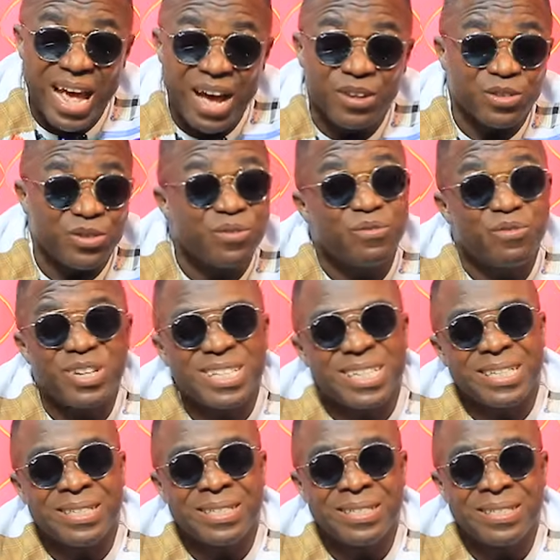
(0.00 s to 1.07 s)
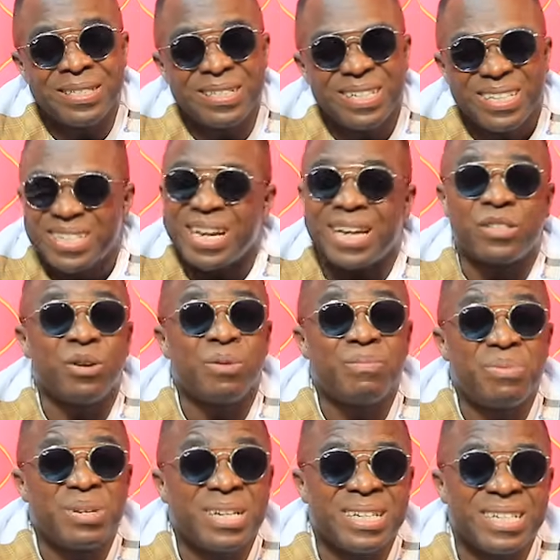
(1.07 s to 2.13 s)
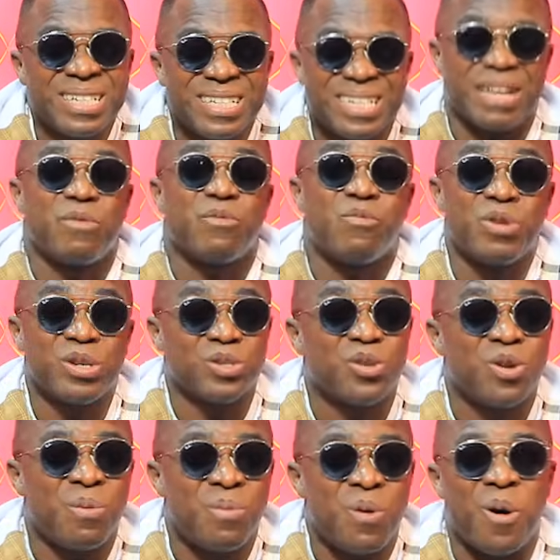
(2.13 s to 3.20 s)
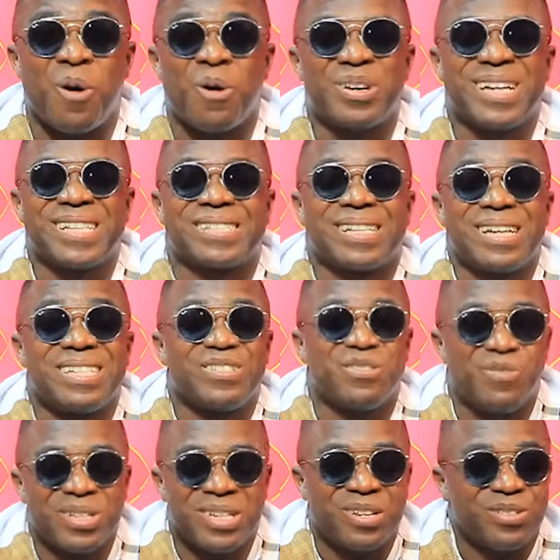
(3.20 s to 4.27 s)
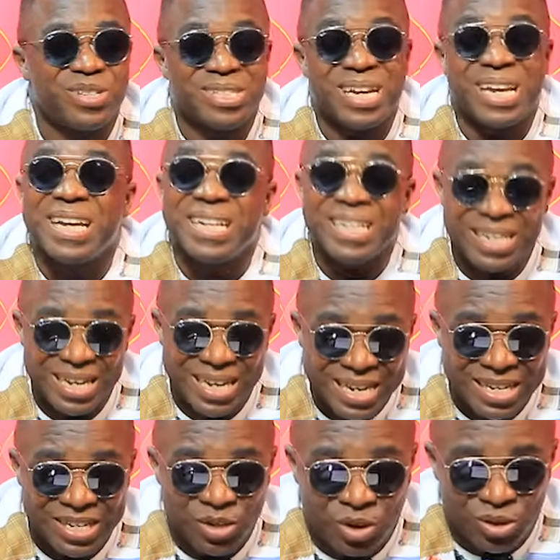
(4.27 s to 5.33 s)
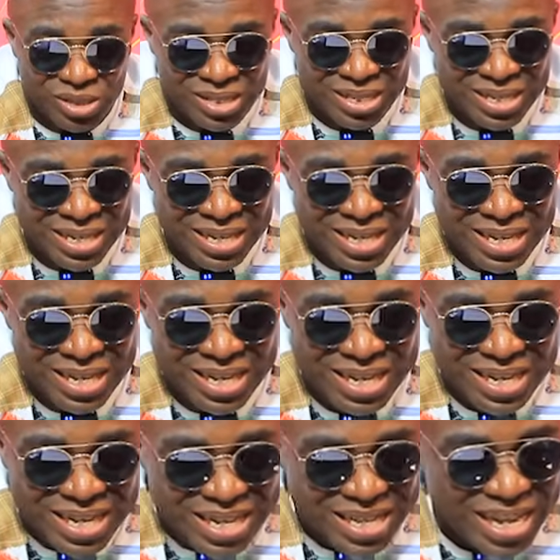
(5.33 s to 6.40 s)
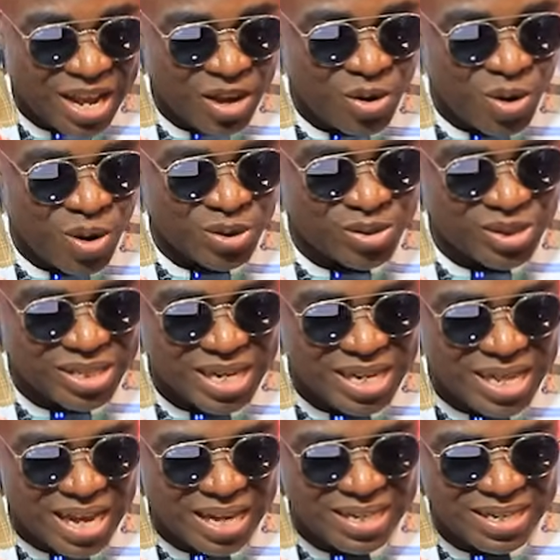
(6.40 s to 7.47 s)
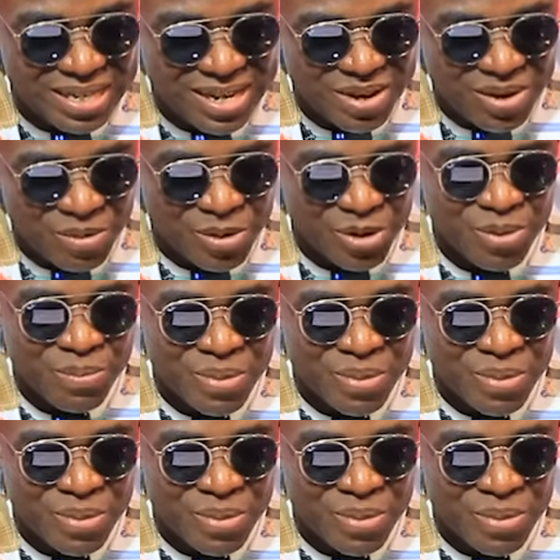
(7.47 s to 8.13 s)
else you've written does not bring the wisdom or the sense you wanted to share in there. It did not. Now you go on to say that real